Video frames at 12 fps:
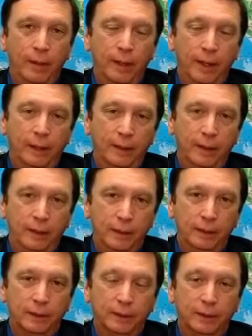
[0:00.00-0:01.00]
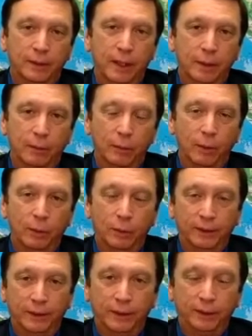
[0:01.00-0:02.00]
And the second one
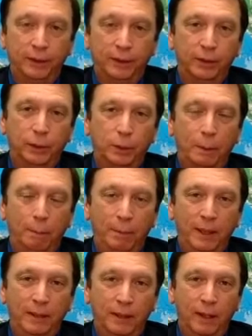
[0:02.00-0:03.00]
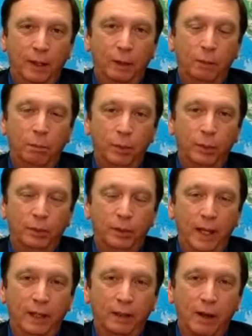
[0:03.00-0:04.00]
was this year's Bean There Brewed
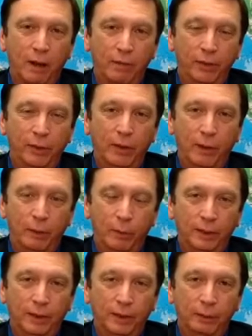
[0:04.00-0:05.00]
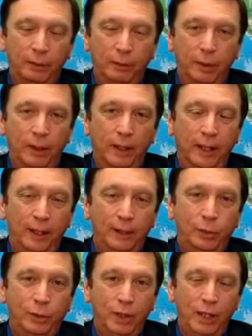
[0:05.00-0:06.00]
That Coffee Ground Rescue. And
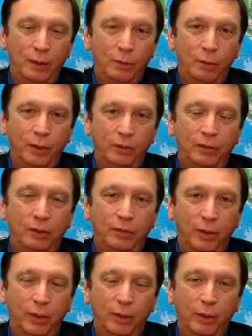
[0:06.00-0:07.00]
to date, we've diverted